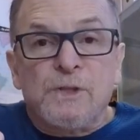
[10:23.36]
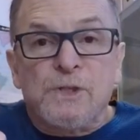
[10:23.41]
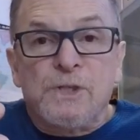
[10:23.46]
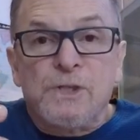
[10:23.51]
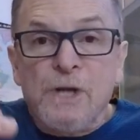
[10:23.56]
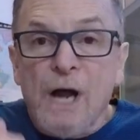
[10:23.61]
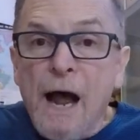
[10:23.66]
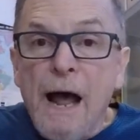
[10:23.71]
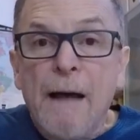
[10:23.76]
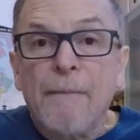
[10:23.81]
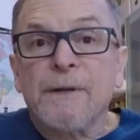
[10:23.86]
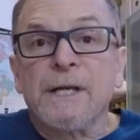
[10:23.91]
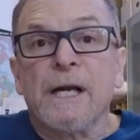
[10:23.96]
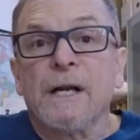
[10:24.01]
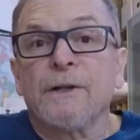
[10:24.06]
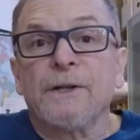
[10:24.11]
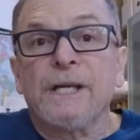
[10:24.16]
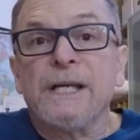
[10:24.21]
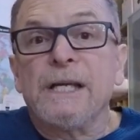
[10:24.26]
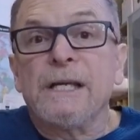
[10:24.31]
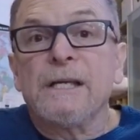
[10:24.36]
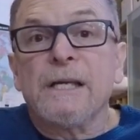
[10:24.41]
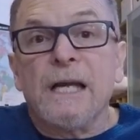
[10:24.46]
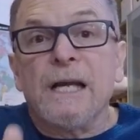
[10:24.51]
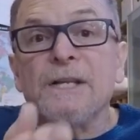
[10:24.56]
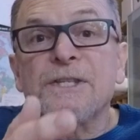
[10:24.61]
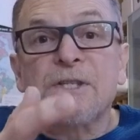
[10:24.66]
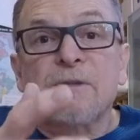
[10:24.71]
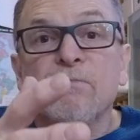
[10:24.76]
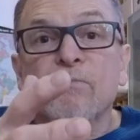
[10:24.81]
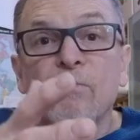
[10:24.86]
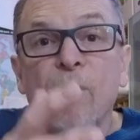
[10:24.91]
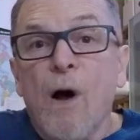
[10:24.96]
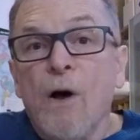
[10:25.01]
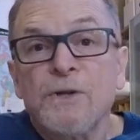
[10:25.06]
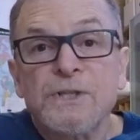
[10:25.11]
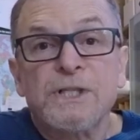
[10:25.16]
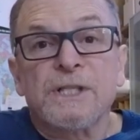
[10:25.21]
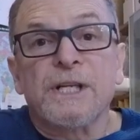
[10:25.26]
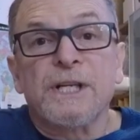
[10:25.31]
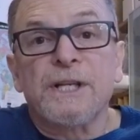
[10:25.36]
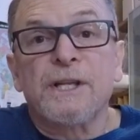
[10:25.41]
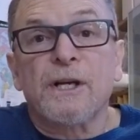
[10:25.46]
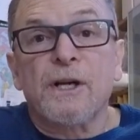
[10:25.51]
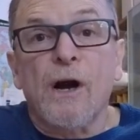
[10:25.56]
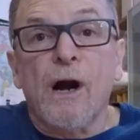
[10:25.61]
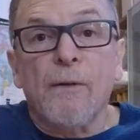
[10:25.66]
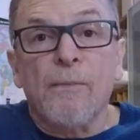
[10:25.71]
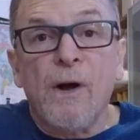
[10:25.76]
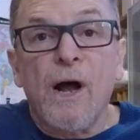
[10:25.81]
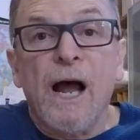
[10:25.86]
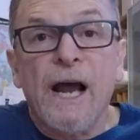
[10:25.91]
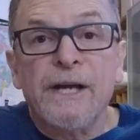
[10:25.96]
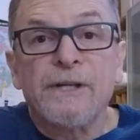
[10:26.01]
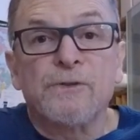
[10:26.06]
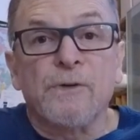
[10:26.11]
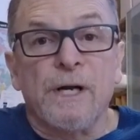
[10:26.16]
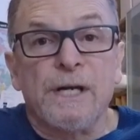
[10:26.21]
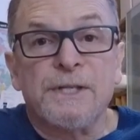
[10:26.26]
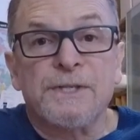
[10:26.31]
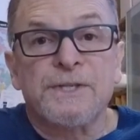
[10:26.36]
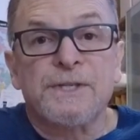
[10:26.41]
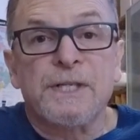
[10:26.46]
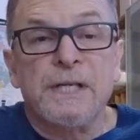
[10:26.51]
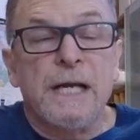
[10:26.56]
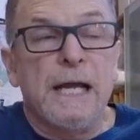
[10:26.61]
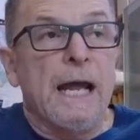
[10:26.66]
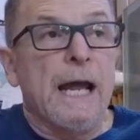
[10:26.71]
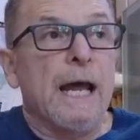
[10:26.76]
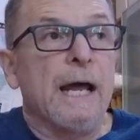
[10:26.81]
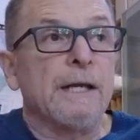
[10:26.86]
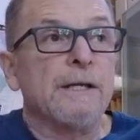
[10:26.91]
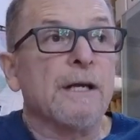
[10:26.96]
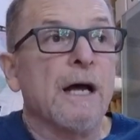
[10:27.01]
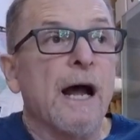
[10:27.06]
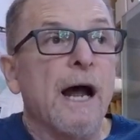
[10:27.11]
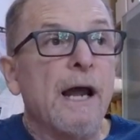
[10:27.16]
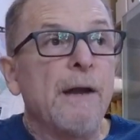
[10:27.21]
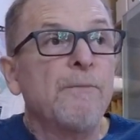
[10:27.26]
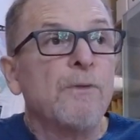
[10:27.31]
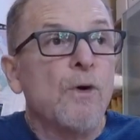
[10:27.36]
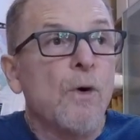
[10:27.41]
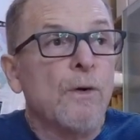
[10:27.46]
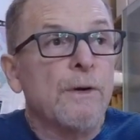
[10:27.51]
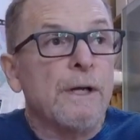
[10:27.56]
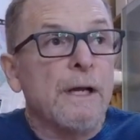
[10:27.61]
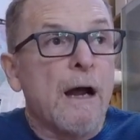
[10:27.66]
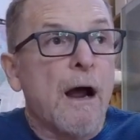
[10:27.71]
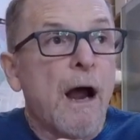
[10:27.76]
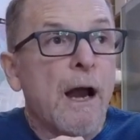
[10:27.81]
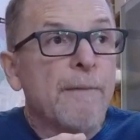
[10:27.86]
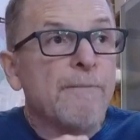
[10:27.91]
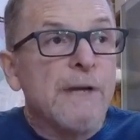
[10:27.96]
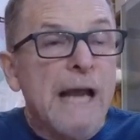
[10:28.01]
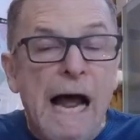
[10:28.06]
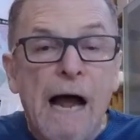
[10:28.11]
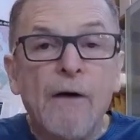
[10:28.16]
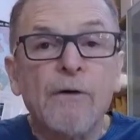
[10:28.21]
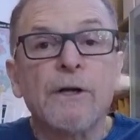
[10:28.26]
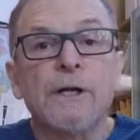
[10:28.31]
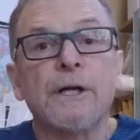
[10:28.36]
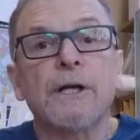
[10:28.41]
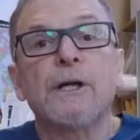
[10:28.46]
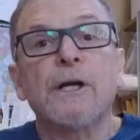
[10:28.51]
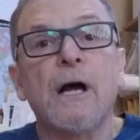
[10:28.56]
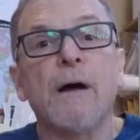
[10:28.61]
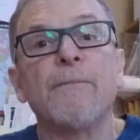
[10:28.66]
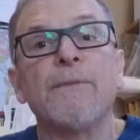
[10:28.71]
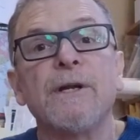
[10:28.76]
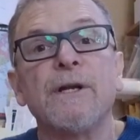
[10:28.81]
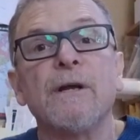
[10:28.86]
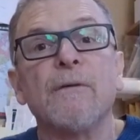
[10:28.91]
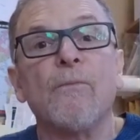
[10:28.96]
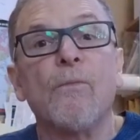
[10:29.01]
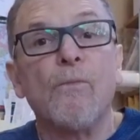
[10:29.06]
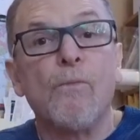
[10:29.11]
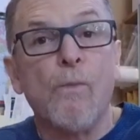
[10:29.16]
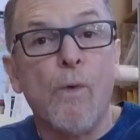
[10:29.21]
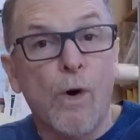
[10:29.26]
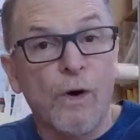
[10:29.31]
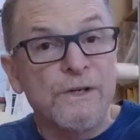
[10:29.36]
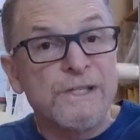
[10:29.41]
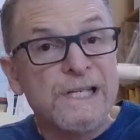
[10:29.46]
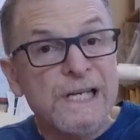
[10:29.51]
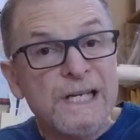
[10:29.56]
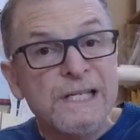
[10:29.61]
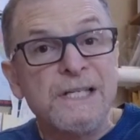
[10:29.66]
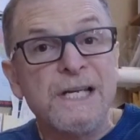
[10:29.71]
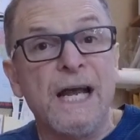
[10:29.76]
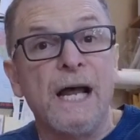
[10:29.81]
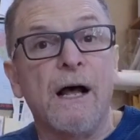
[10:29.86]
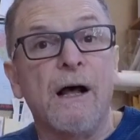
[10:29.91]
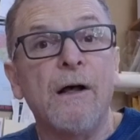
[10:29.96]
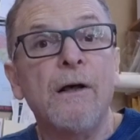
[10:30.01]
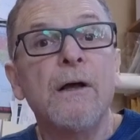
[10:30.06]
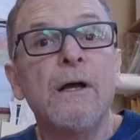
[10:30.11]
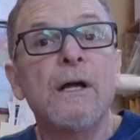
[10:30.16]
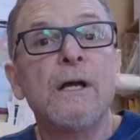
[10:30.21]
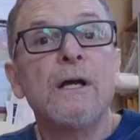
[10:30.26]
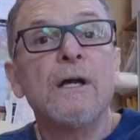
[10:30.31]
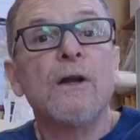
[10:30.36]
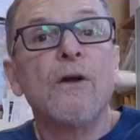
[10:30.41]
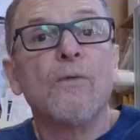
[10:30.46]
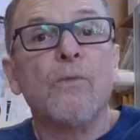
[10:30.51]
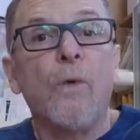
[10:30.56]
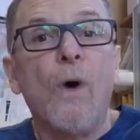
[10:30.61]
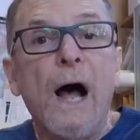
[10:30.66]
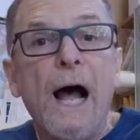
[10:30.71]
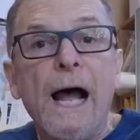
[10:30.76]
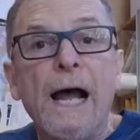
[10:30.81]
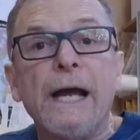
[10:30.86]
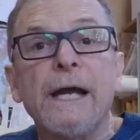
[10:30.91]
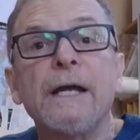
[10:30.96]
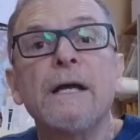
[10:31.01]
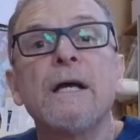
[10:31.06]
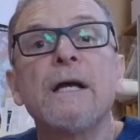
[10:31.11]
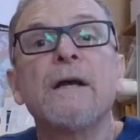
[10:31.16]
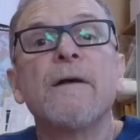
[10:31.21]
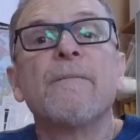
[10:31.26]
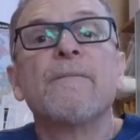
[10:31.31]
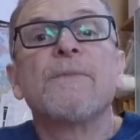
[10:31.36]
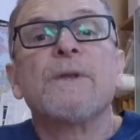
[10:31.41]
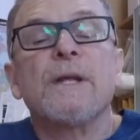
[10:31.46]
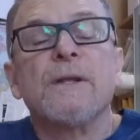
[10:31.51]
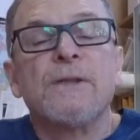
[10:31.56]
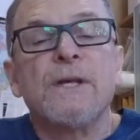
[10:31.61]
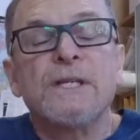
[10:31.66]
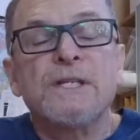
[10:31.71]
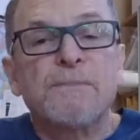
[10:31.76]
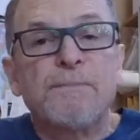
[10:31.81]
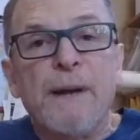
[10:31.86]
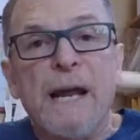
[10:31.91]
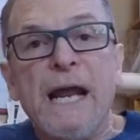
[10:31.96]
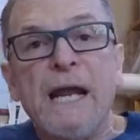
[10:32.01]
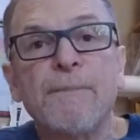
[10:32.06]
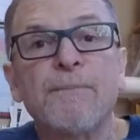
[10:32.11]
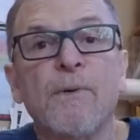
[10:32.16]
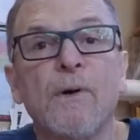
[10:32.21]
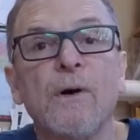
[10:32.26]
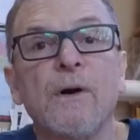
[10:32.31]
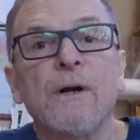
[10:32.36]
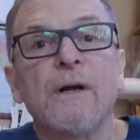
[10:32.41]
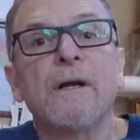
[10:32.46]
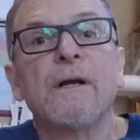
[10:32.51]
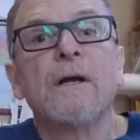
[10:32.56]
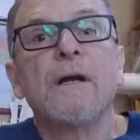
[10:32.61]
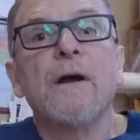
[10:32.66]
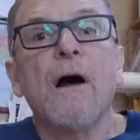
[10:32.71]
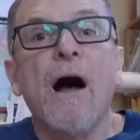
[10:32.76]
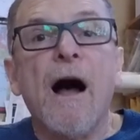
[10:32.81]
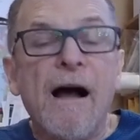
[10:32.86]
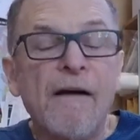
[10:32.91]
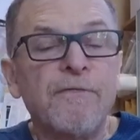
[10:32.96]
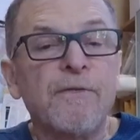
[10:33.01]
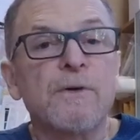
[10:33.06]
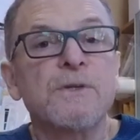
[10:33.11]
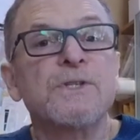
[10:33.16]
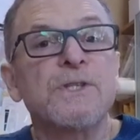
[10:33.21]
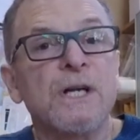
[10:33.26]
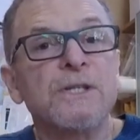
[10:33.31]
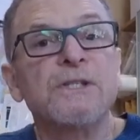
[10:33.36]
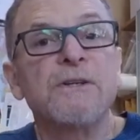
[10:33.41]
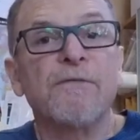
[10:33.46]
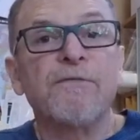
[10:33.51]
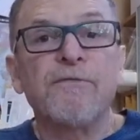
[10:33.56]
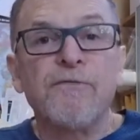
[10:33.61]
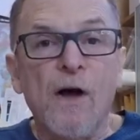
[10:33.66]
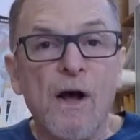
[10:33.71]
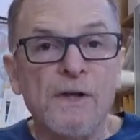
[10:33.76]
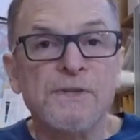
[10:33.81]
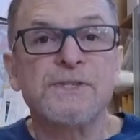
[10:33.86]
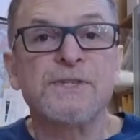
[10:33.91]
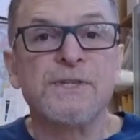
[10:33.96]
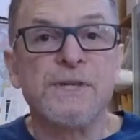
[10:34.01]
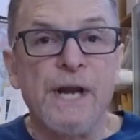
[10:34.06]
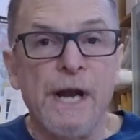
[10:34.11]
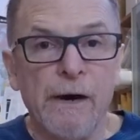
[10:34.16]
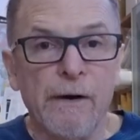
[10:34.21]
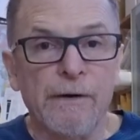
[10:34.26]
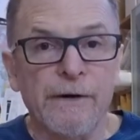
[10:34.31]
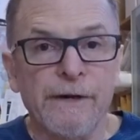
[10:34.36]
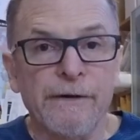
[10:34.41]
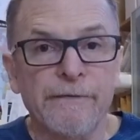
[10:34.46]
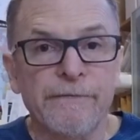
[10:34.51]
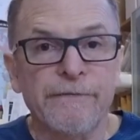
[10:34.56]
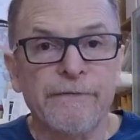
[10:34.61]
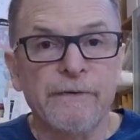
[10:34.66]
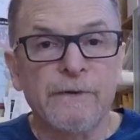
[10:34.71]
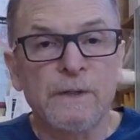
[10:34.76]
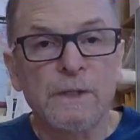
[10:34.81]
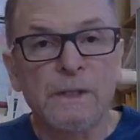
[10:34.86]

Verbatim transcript: Dominantly, it's mostly the carbohydrates, and I'm go I'm now going to come into more detail why this paper offers such a false narrative.